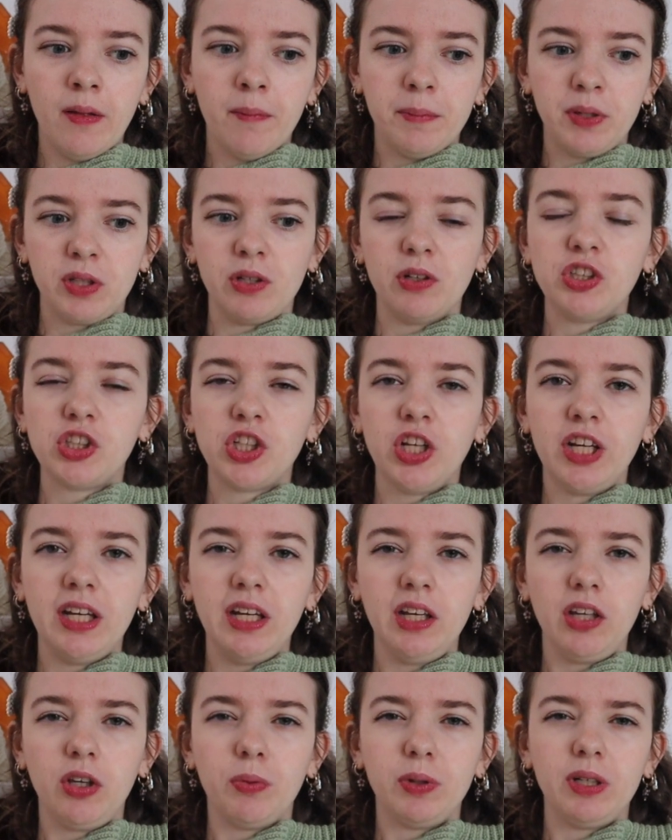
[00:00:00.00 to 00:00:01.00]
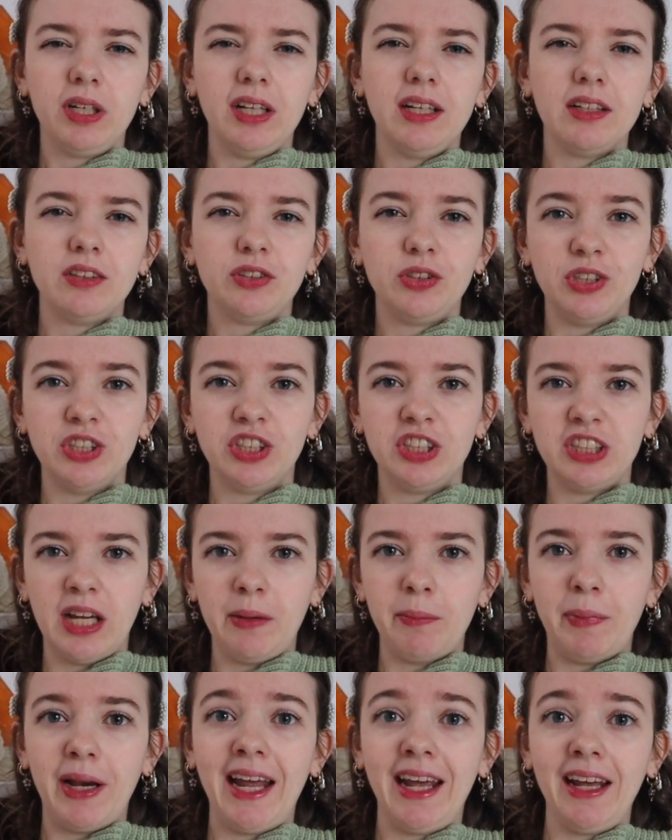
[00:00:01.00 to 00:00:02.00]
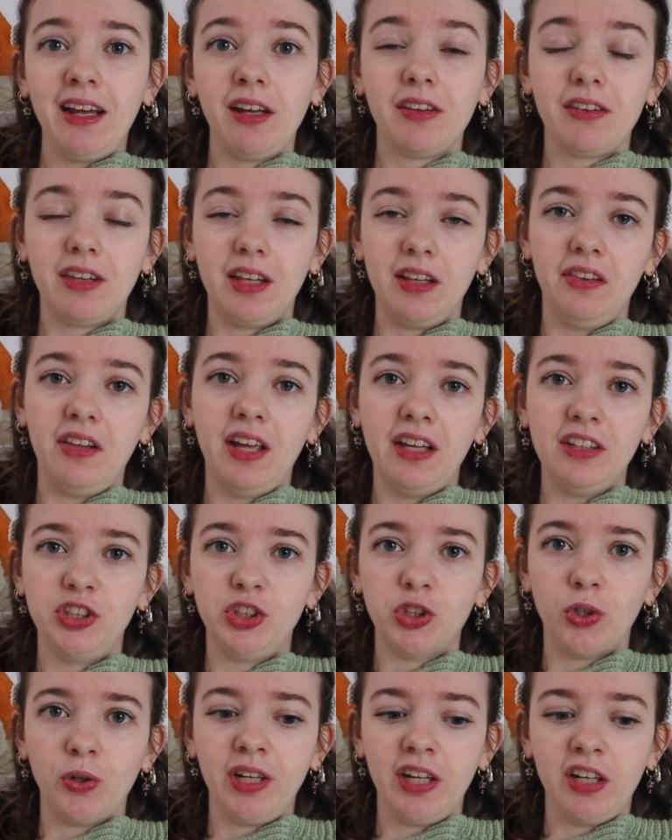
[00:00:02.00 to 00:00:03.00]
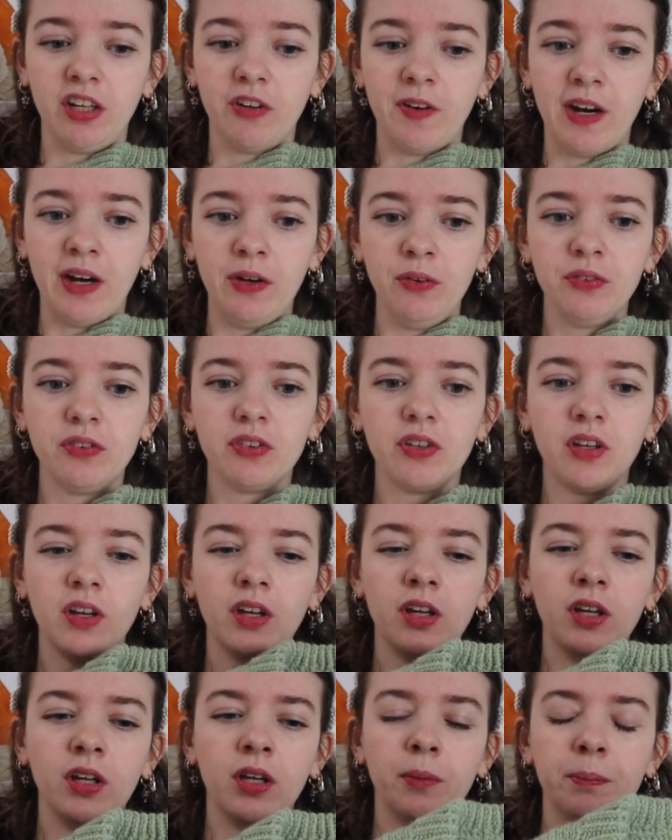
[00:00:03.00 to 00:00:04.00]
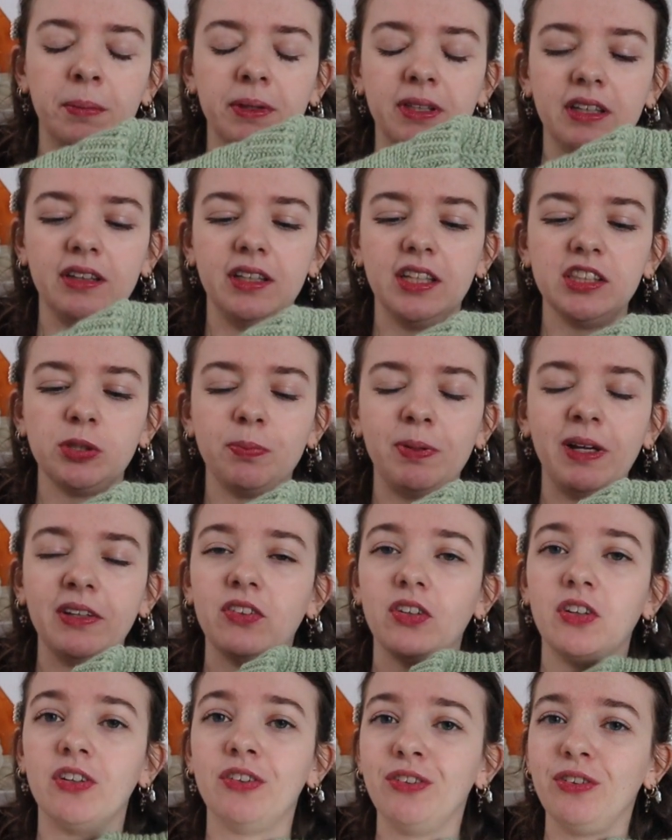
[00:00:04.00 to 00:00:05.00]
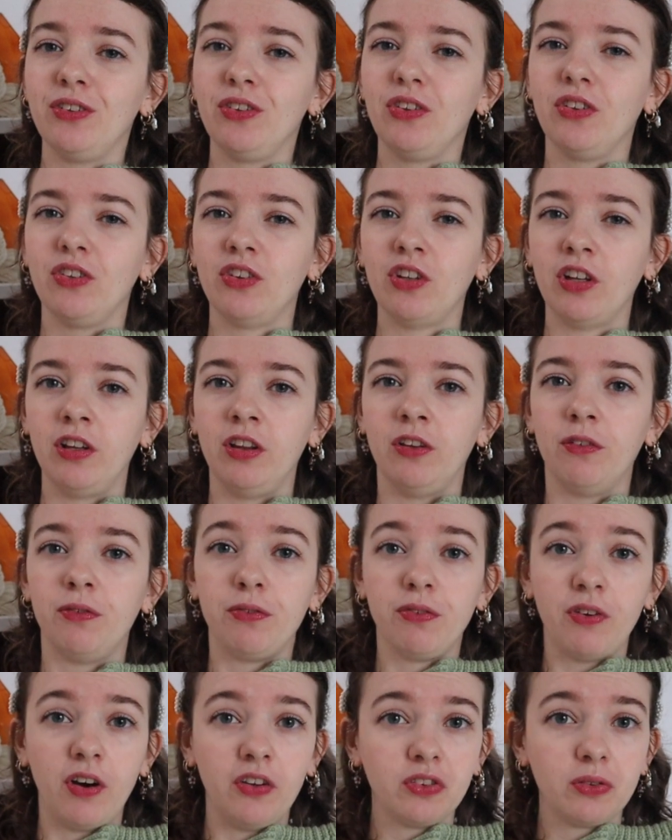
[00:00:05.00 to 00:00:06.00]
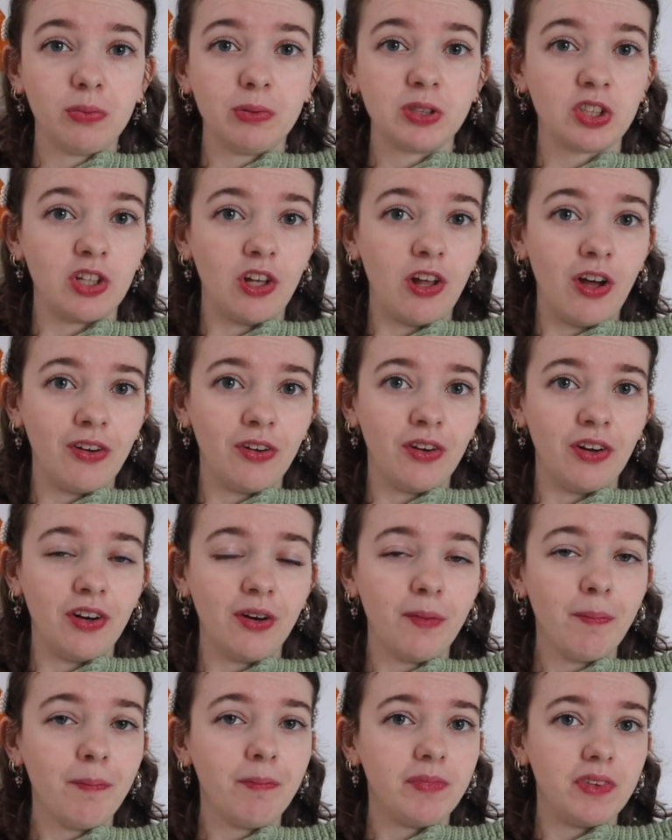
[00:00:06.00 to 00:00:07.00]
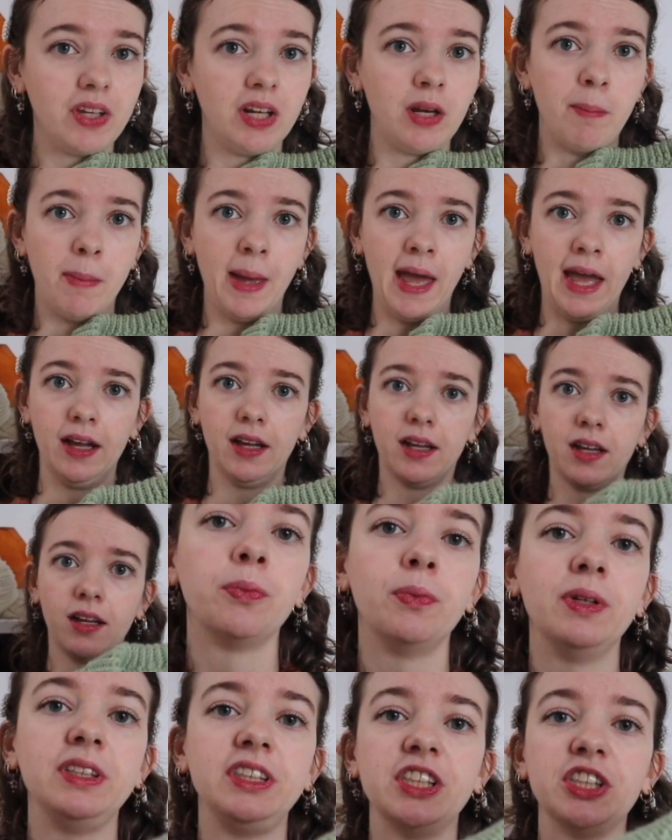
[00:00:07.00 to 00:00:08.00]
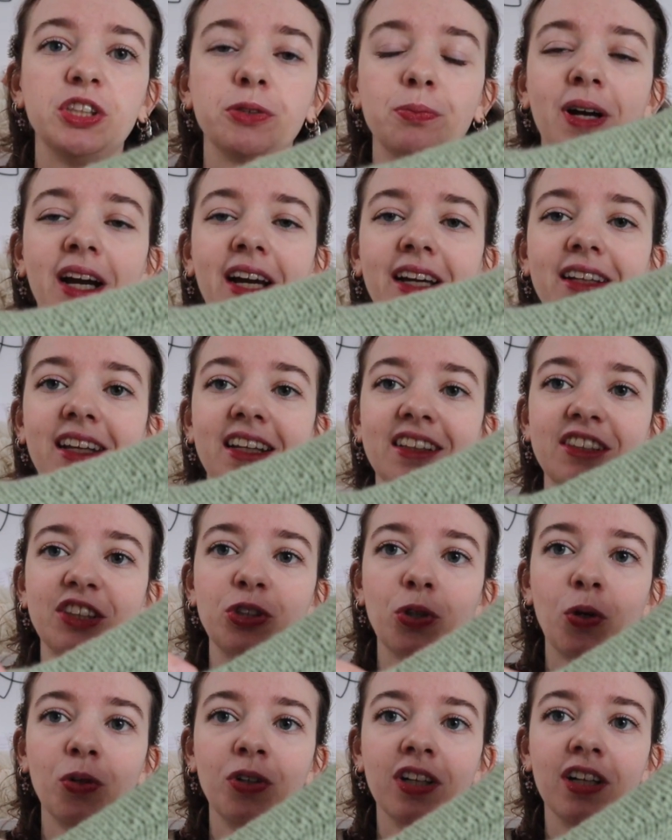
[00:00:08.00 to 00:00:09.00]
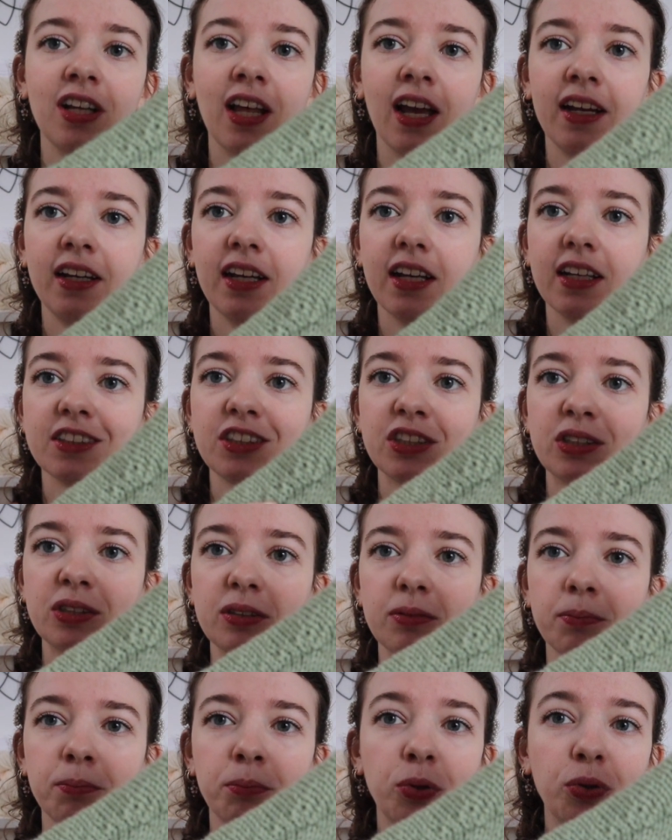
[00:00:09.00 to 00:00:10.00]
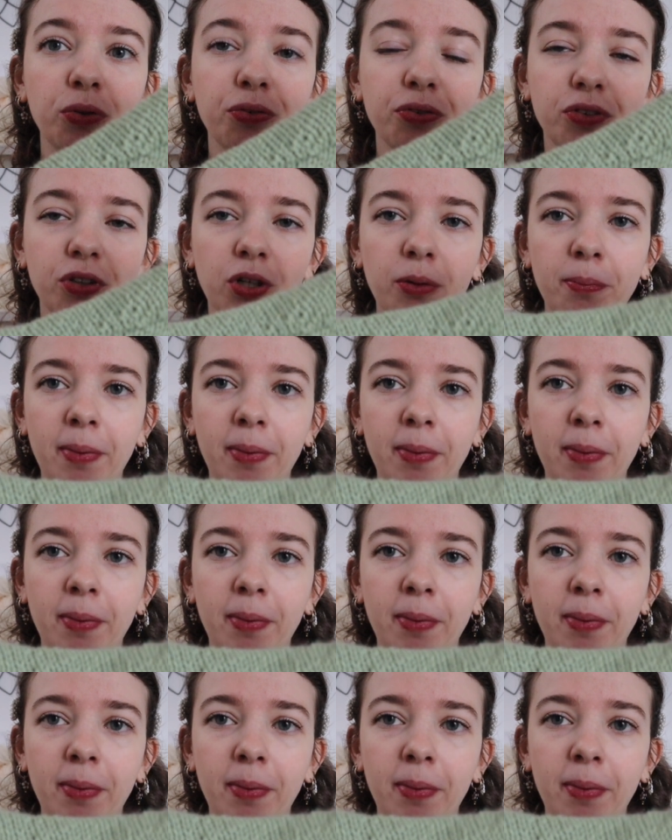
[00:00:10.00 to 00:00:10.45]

But usually you would knit it to the same length and then join in around. But in this pattern the front was longer than the back, which is why that shoulder line has moved to the